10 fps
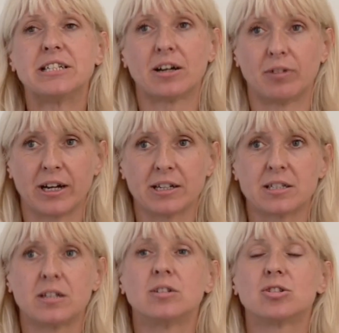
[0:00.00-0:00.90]

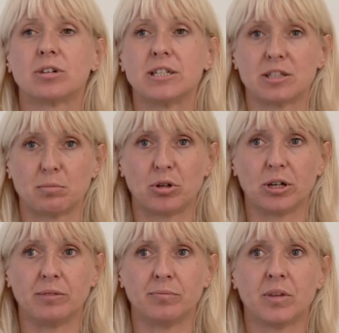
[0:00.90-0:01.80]
direct, straight to the
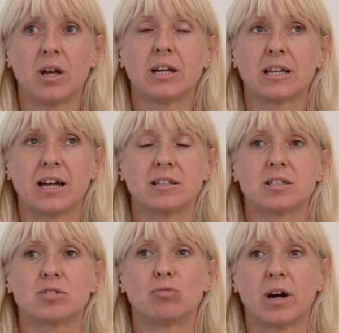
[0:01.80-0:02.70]
point,
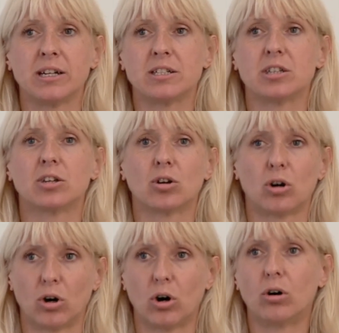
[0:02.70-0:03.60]
gets right to the
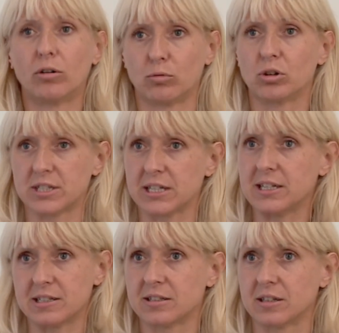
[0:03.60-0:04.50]
core of what it
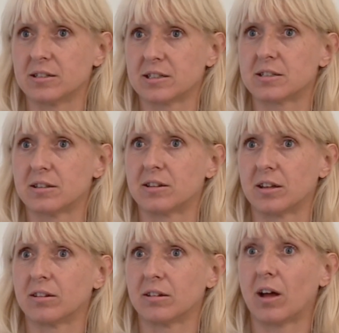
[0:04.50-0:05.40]
is
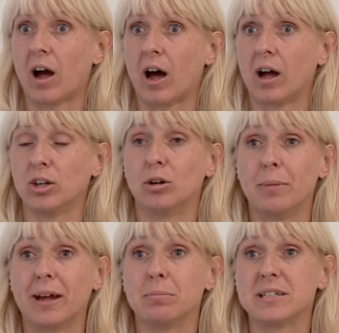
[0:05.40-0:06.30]
that are your
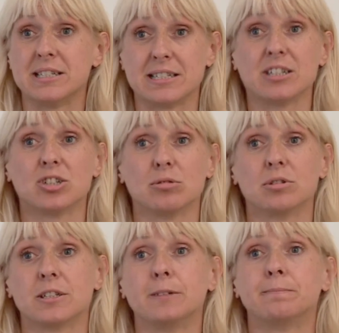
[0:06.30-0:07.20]
main business issues.